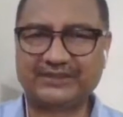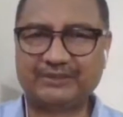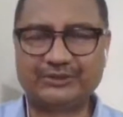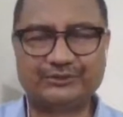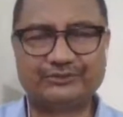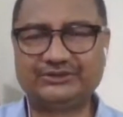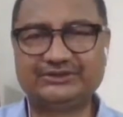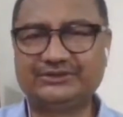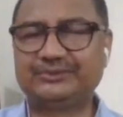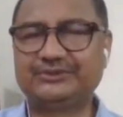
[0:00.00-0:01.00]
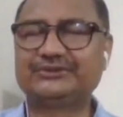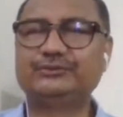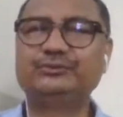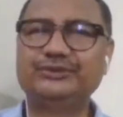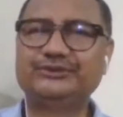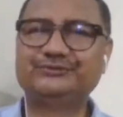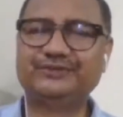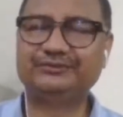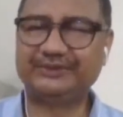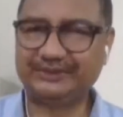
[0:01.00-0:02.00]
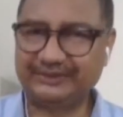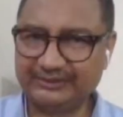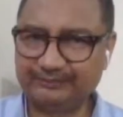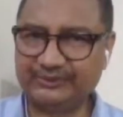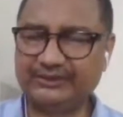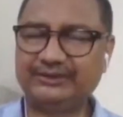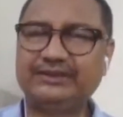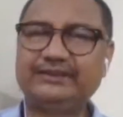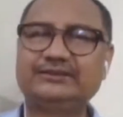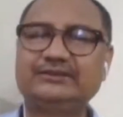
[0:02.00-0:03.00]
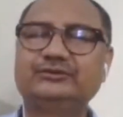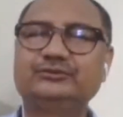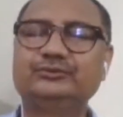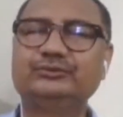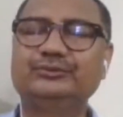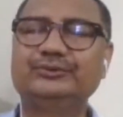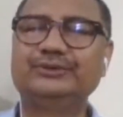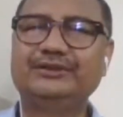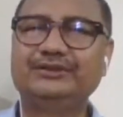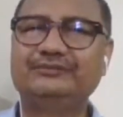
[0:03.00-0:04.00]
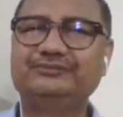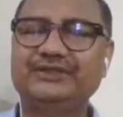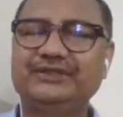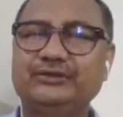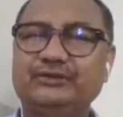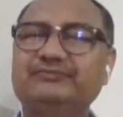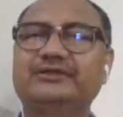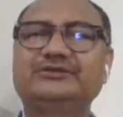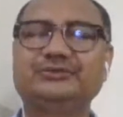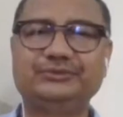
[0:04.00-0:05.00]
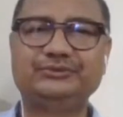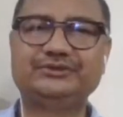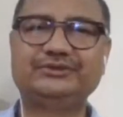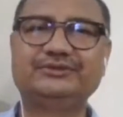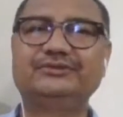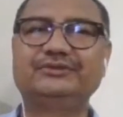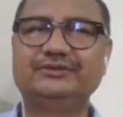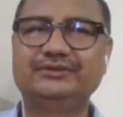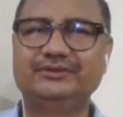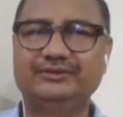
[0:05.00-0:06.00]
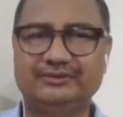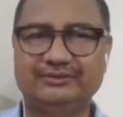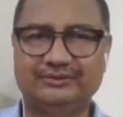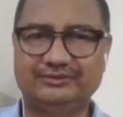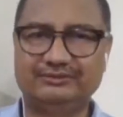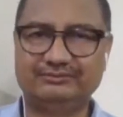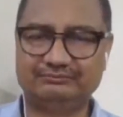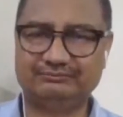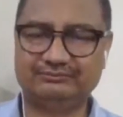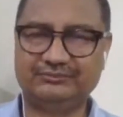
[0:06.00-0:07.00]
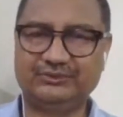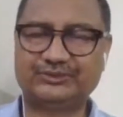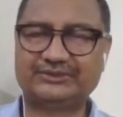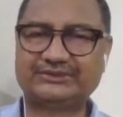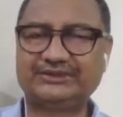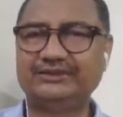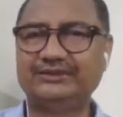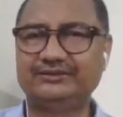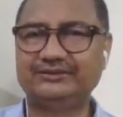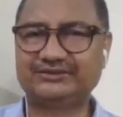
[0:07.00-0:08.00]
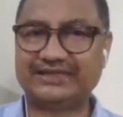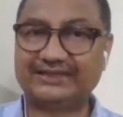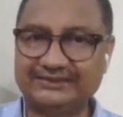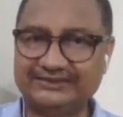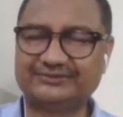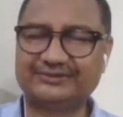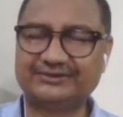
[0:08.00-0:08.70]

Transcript: because is a person who is very, very deeply related to the very conflict resolution, uh, you can say, studies.